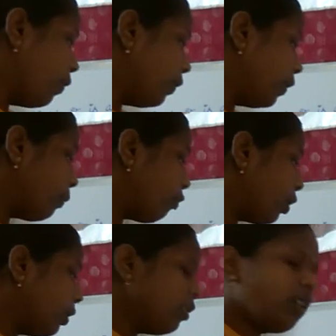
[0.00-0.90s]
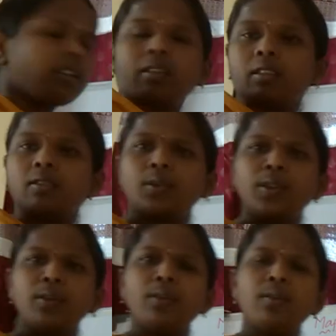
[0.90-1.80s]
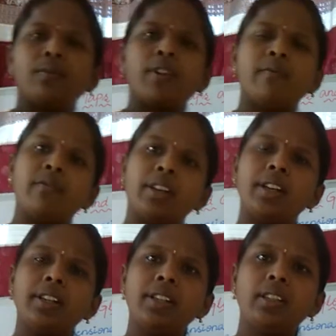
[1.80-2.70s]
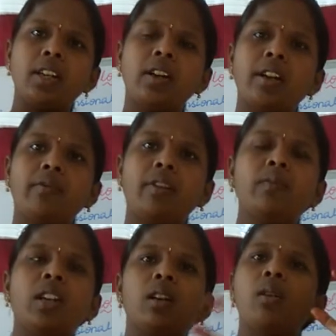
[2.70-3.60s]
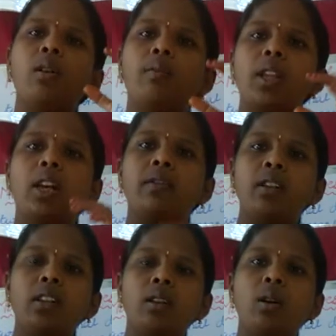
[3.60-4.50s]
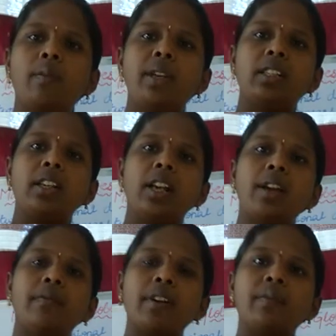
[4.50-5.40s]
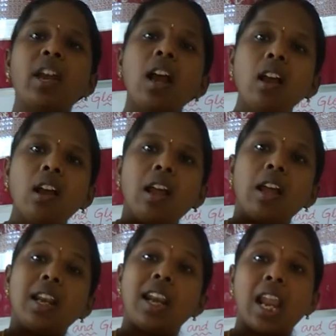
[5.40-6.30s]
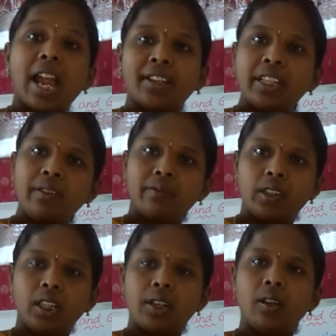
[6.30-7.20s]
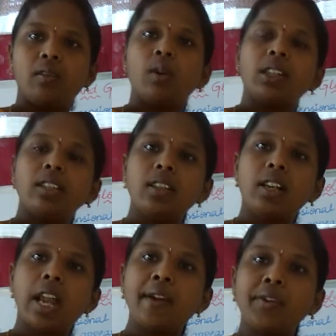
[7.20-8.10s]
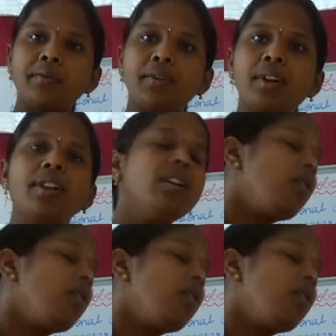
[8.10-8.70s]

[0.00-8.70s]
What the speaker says: it is, what is the, do you know from where it is derived from? The globe. The word globe is derived from the Latin word. What is that Latin word?